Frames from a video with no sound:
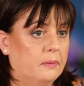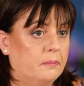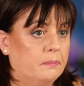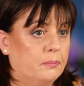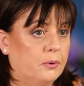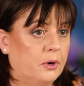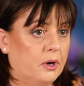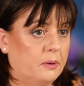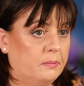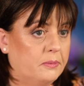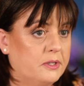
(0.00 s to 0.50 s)

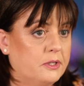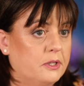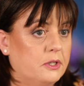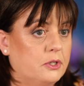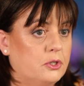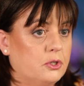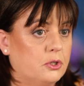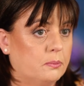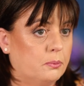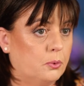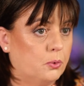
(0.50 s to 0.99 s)
primary
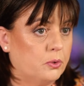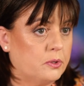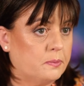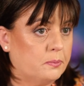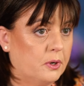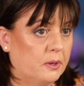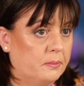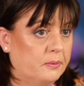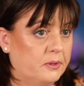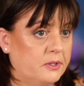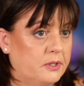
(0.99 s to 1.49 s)
teaching or
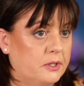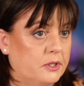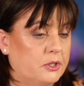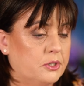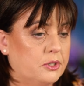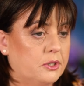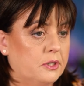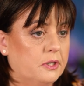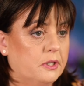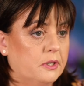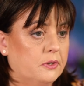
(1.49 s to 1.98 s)
post-primary
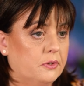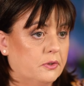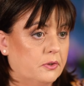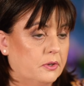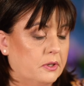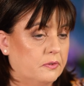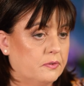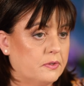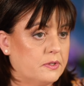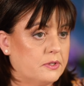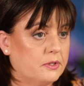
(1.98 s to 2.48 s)
teaching in their
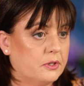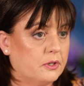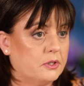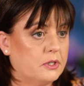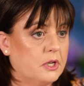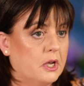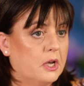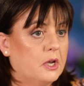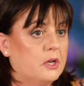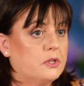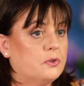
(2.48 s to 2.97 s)
Leaving
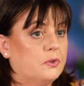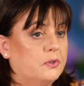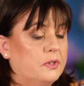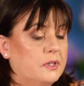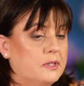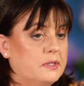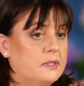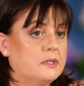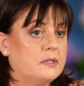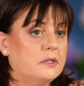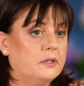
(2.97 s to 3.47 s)
Cert. So
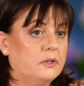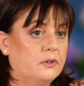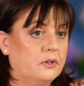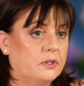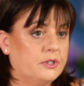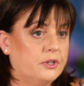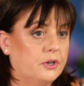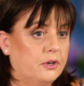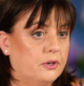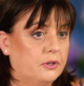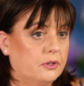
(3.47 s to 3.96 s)
this is an
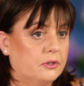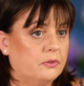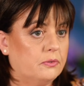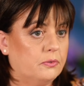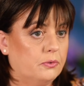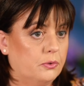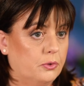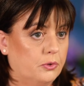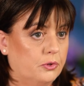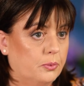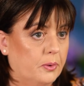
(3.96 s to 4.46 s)

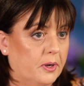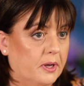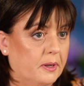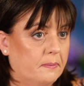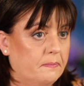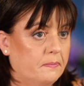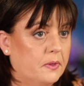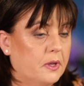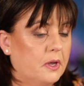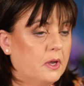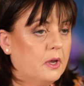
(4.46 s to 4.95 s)
alternative
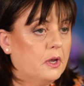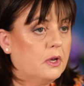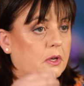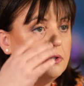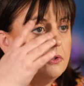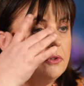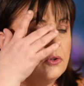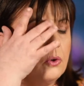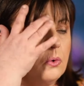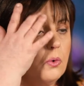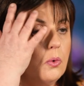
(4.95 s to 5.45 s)
routeway.
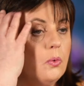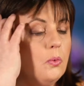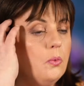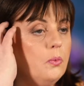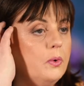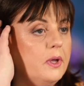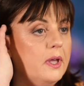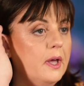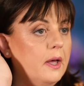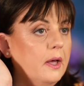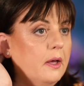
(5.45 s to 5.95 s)
So
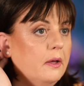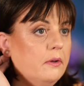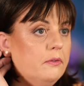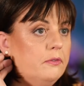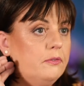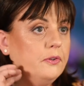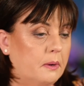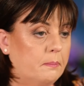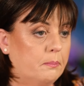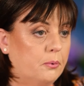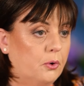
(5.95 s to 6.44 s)
we
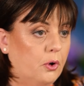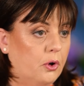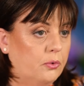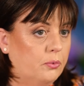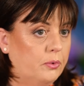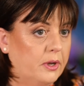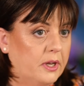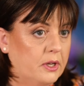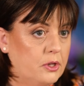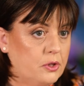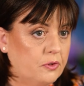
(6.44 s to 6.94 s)
have a broad
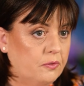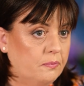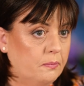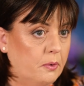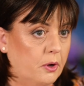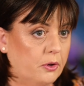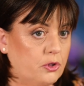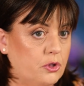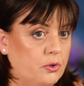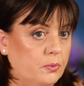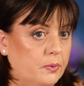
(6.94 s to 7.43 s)
range of
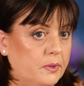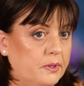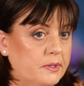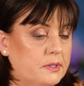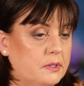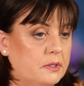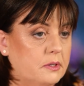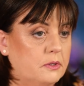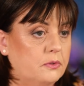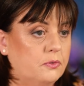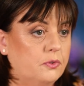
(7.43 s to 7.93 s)

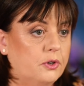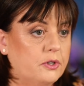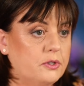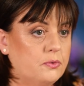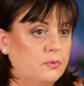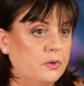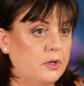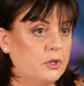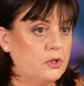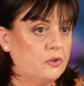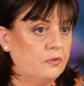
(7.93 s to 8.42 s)
modules, a
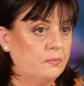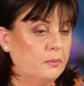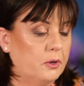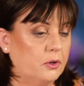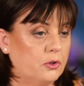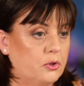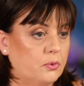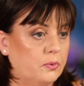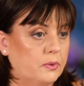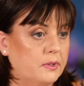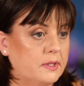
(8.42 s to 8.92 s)
diverse range of
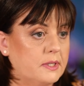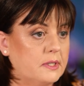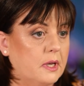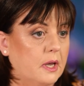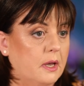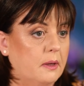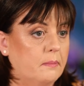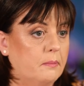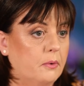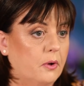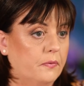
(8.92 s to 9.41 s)
modules
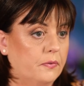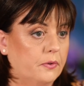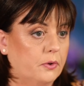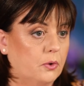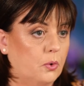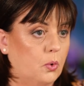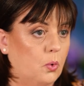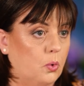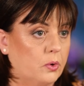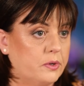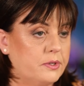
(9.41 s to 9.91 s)
on the
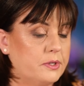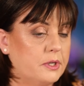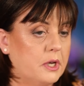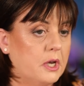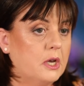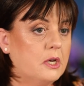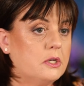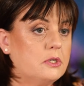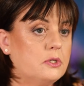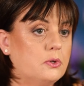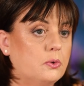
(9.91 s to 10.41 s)
course,
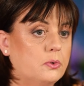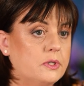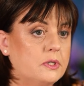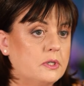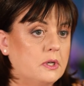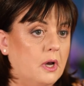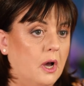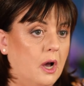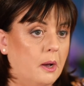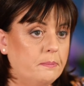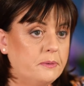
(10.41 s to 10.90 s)
so as
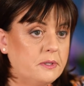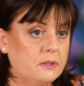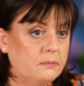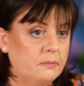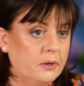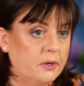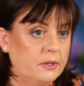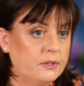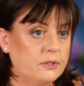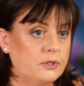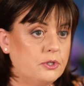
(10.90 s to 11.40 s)
to
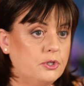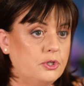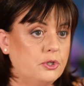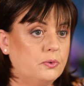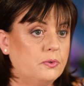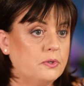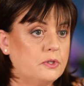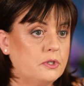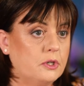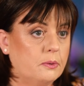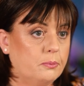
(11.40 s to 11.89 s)
optimise
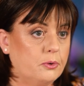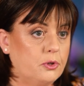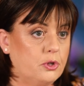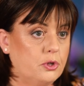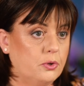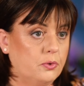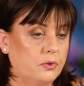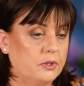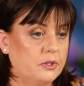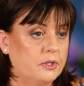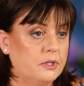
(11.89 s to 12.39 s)
students'
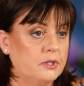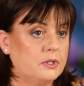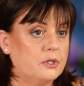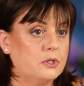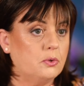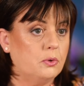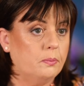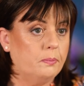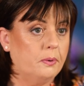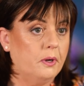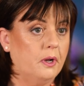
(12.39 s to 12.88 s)
opportunities
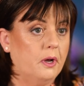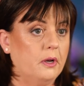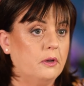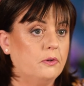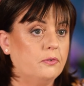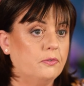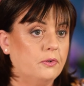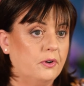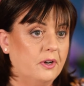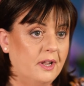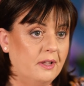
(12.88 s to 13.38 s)
to apply
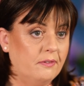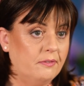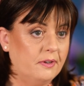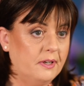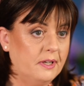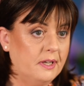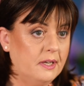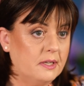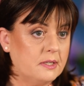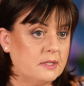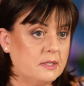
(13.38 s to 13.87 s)
for Level
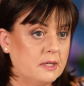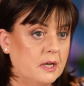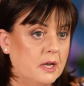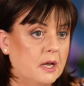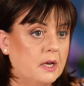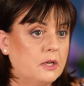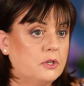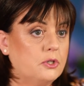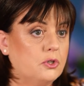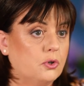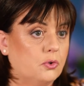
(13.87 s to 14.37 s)
8
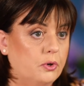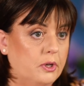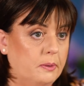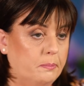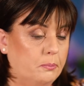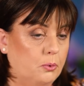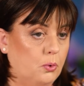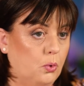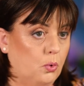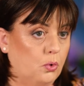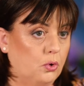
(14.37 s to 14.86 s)
degree
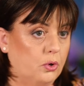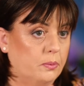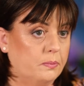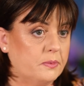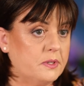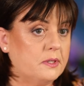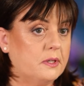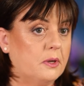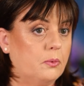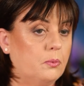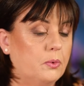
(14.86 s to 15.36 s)

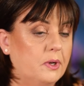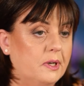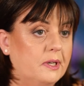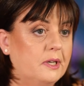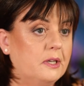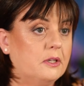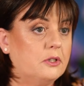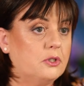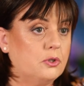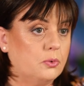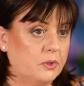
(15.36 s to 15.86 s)
programmes that will
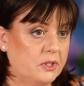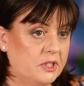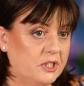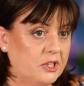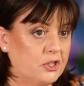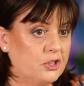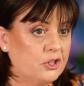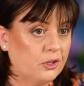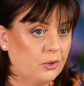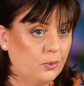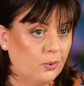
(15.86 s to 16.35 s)
lead to a
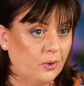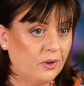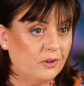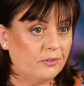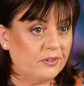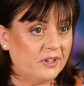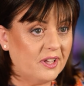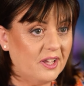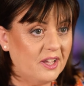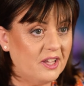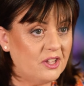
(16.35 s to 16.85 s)
teaching
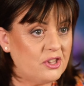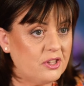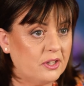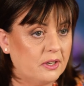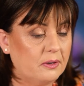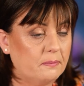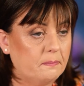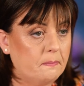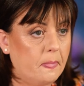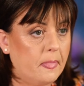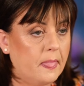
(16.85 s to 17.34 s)

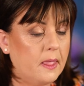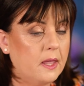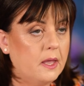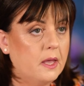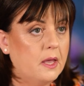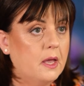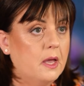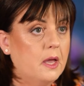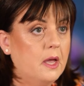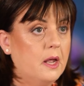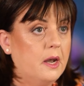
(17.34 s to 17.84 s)
qualification.
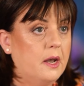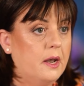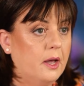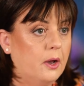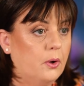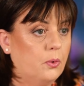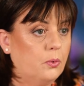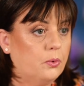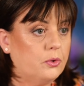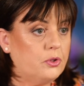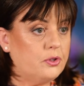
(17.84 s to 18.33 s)

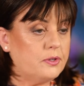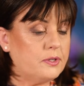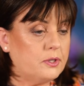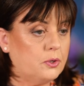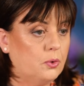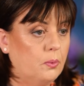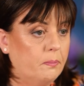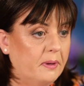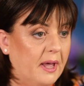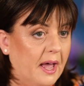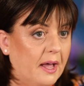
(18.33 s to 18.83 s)
Now, just
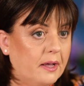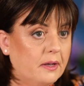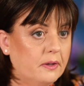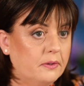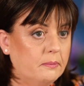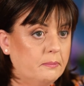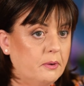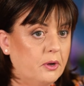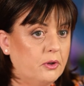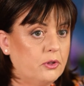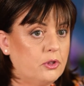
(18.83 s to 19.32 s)
going back on
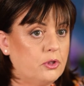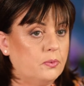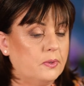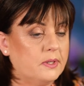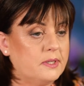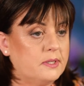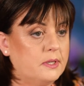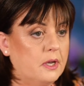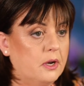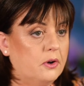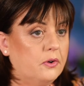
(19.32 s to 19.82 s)
the
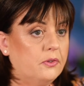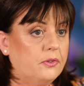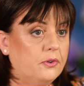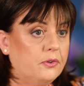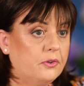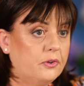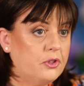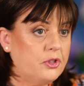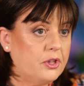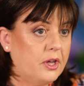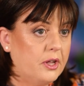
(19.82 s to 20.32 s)
modules
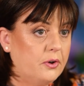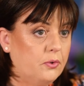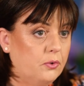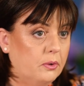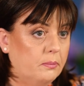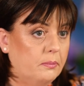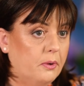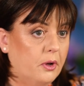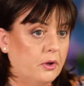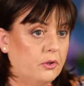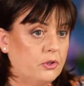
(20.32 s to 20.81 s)
there are
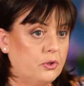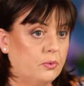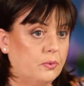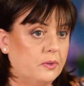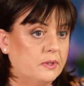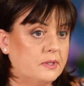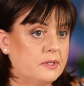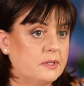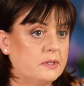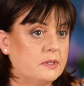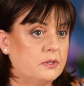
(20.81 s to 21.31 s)
general
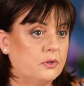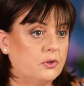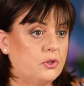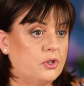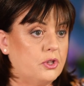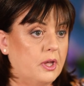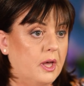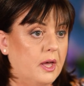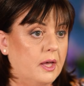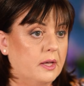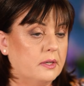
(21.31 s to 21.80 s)
modules
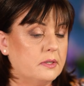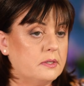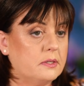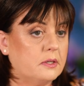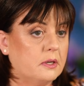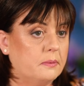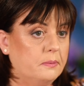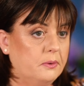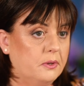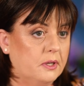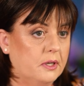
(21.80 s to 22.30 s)
such as
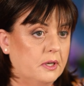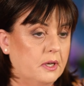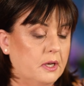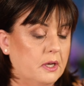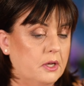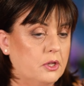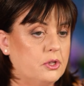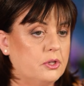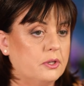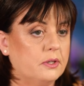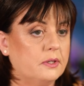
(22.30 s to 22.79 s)

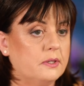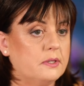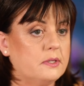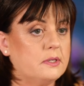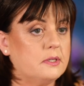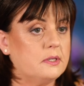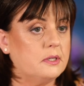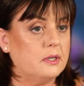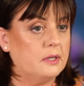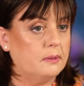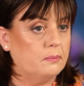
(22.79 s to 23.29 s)

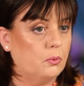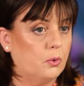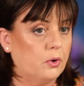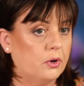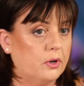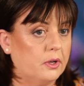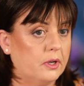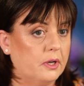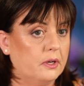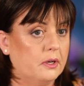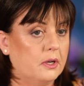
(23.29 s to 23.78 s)
communications, team
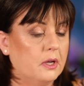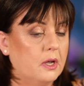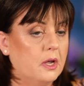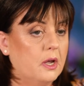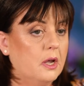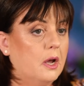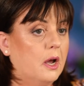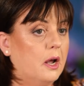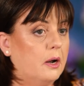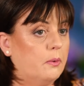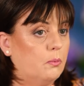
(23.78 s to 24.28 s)
working
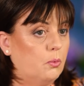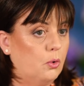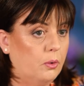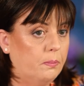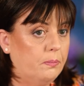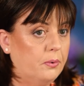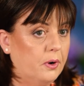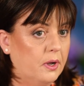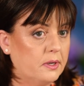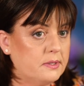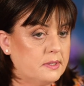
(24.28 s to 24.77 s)
and
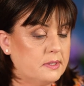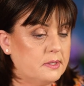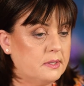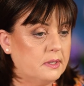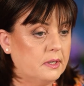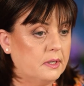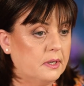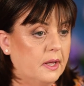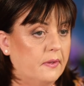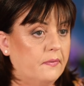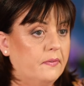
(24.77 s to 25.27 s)
word
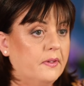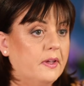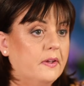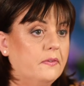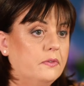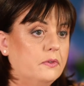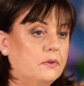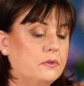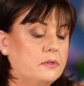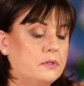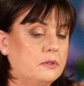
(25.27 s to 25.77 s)
processing, and
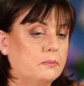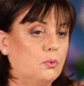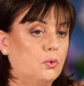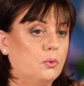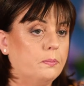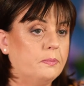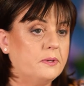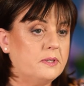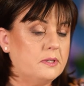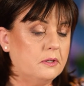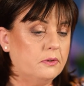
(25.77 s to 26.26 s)
then there's the
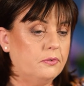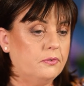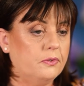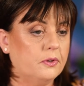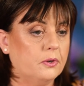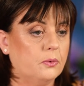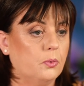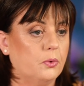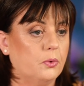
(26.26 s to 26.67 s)
more specific